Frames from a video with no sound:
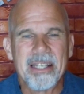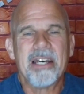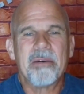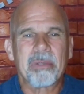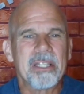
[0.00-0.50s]

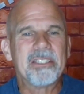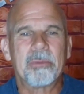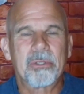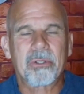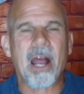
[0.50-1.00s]
Please
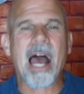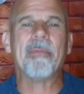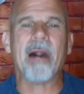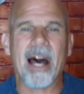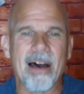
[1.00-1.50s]

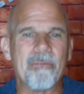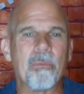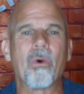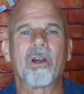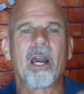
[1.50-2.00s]
subscribe. I have
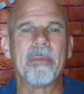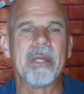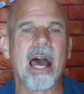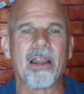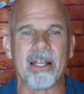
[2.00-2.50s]
more coming
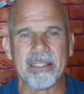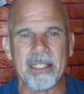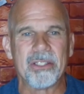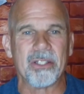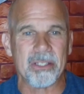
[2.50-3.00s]
out on
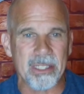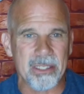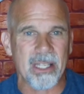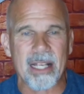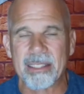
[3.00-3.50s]
teaching your
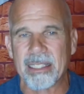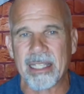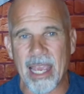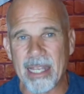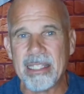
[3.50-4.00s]
dyslexic,
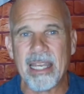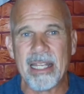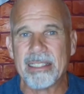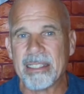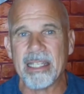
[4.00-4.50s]

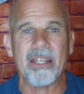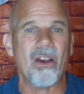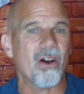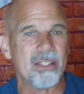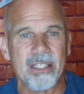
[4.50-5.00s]
ADHD,
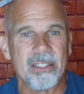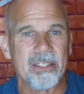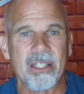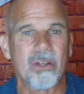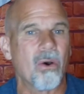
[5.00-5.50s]

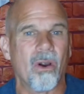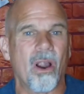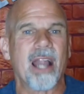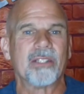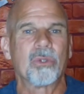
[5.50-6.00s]
autistic, or
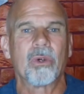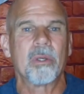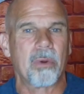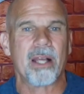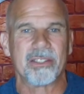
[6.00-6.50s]
auditory
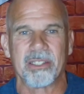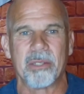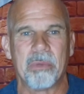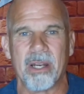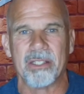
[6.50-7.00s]
processing
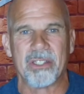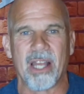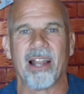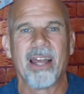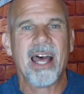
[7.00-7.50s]
impaired
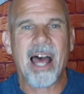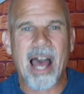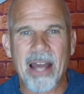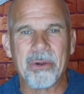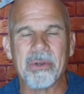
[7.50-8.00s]
child
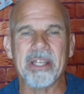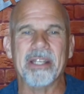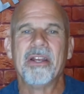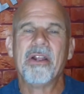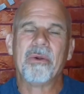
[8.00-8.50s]
how to read.
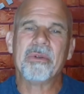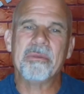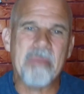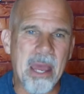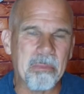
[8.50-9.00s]

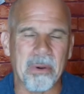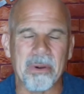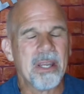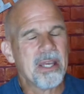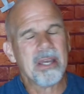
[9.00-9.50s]
Remember,
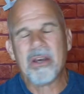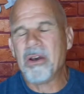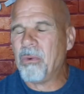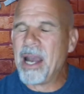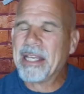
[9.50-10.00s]

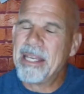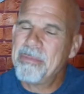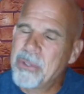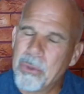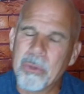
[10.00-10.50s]
why keep
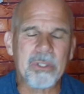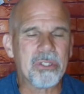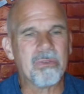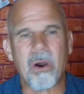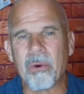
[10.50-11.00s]
doing what
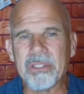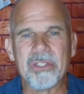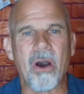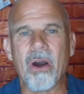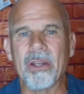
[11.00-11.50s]
you've always
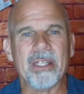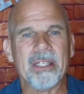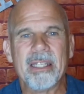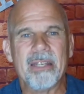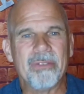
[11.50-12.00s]
done?
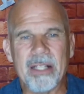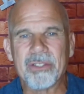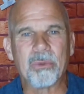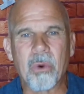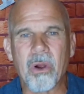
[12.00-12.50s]
If it
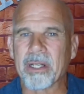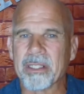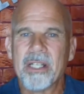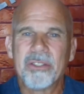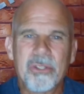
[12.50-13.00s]
hasn't worked,
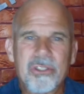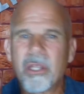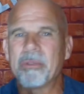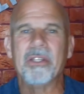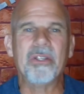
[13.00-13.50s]
do
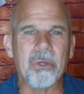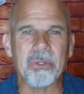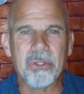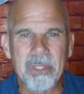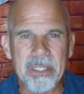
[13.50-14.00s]
something new.
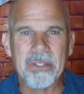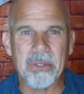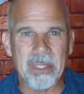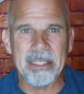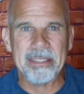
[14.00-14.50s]
You can do
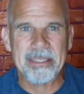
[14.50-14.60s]
this.